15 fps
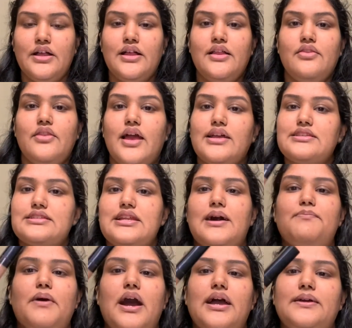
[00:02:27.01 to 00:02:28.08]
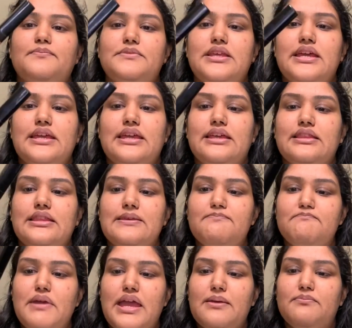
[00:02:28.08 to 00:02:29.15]
Next up, I am taking the
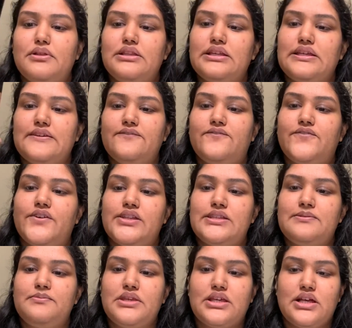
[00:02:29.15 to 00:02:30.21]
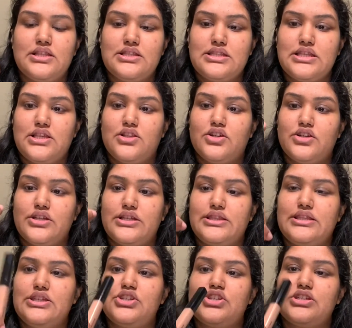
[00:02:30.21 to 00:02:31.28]
Maybelline Fit Me Concealer in
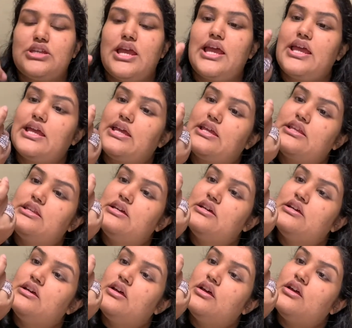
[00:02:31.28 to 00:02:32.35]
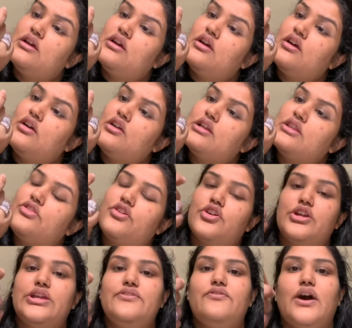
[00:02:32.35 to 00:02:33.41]
the shade
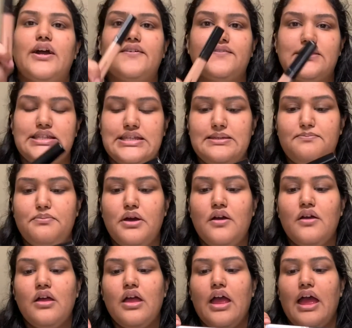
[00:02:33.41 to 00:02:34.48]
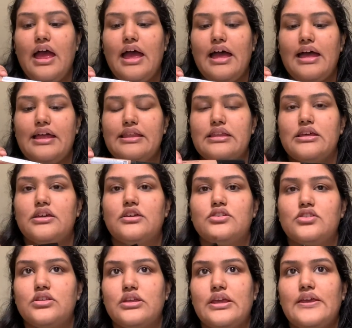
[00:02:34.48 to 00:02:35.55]
35 Deep. And
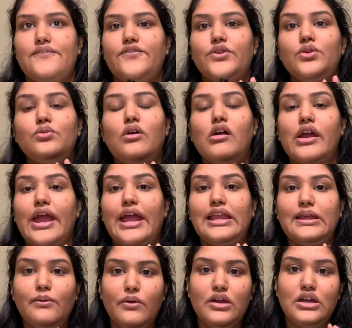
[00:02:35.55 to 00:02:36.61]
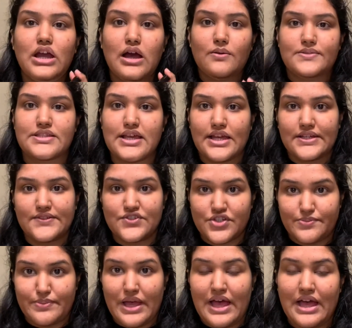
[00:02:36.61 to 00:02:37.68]
if you are anywhere outside of
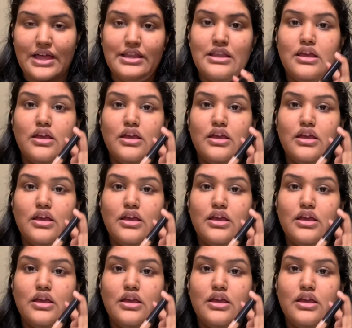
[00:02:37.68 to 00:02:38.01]
Japan,